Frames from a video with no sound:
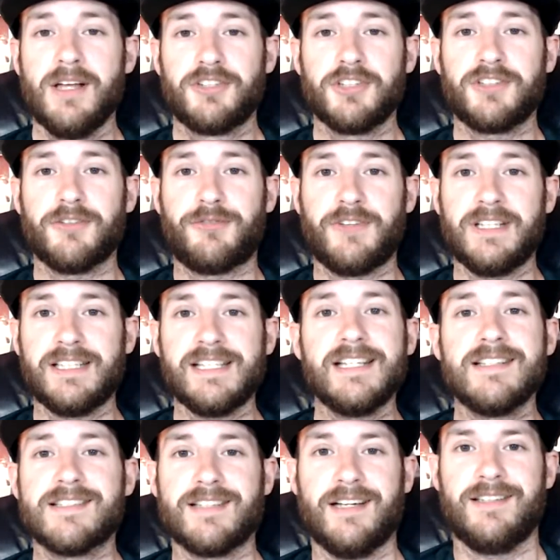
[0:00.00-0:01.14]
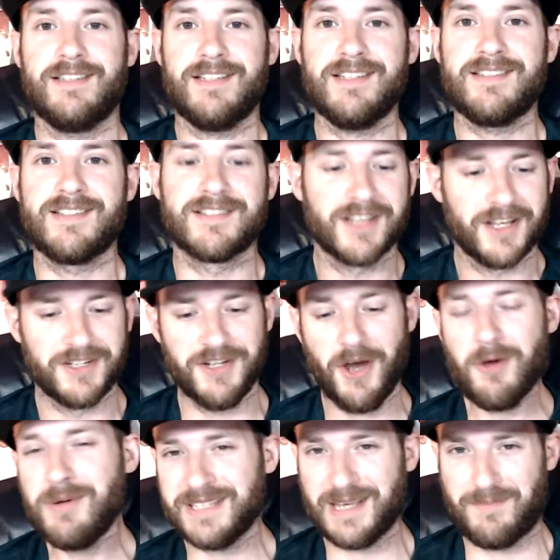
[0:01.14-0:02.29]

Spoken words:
took the Feely inside the distance, knowing